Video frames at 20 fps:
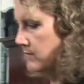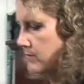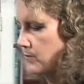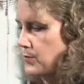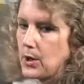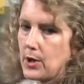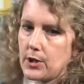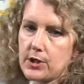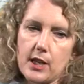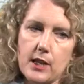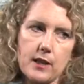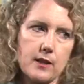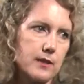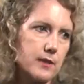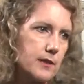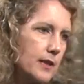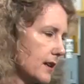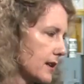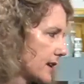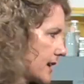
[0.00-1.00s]
project
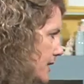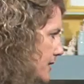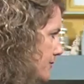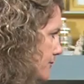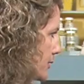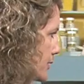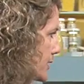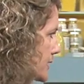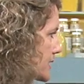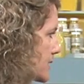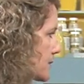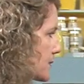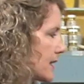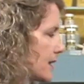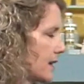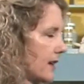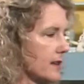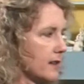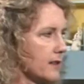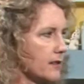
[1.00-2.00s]
that had very
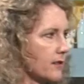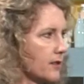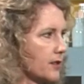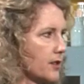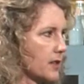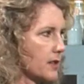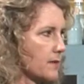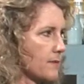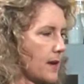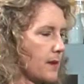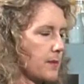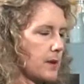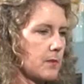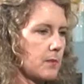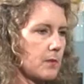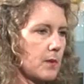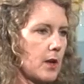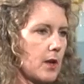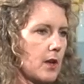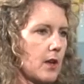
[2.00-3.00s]
similar, and you can maybe
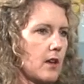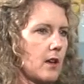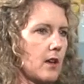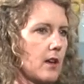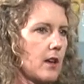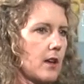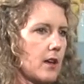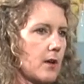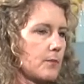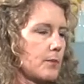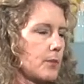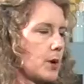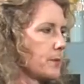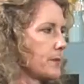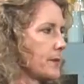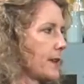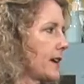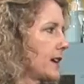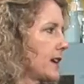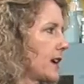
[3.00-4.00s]
um, pop
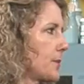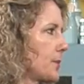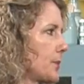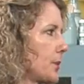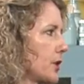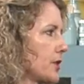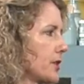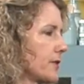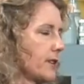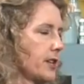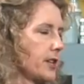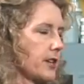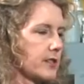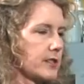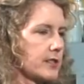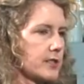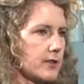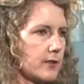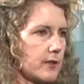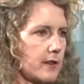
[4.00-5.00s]
that up on the video
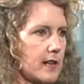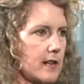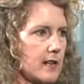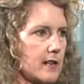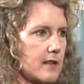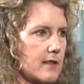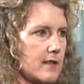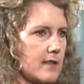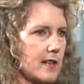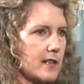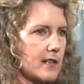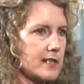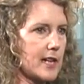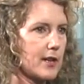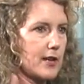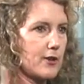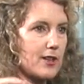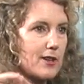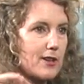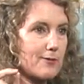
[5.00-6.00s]
screen. Thanks,
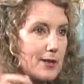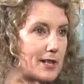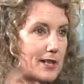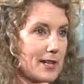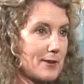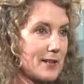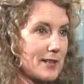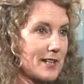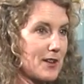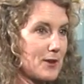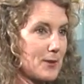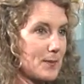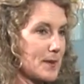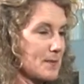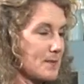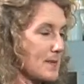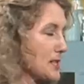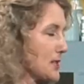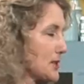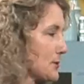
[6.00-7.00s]
Eric. I've got Eric helping
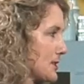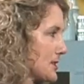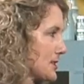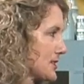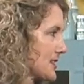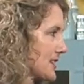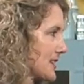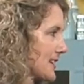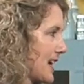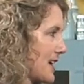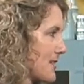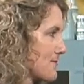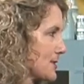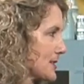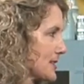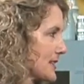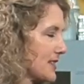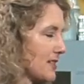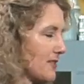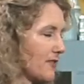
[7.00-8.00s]
me switch the
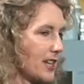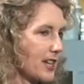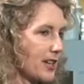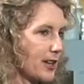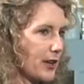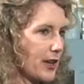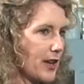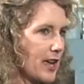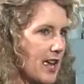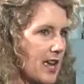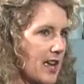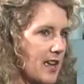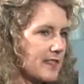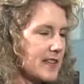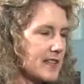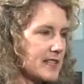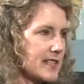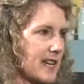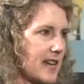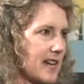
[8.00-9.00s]
cameras and the video.
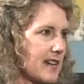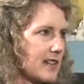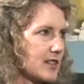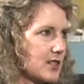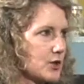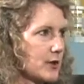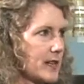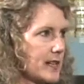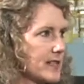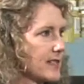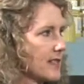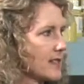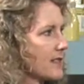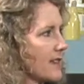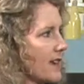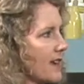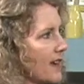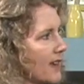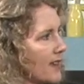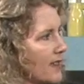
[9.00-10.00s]
There's a dresser
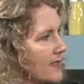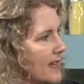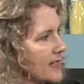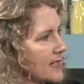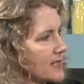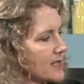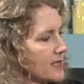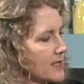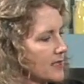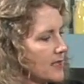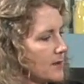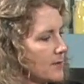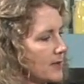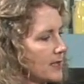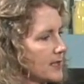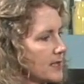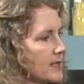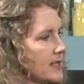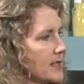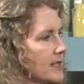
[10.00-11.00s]
there that's similar
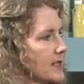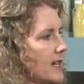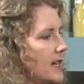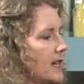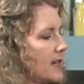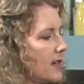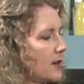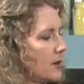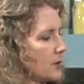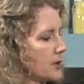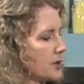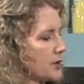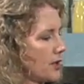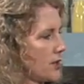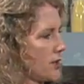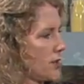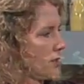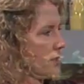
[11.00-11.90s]
to this colour. I want to show you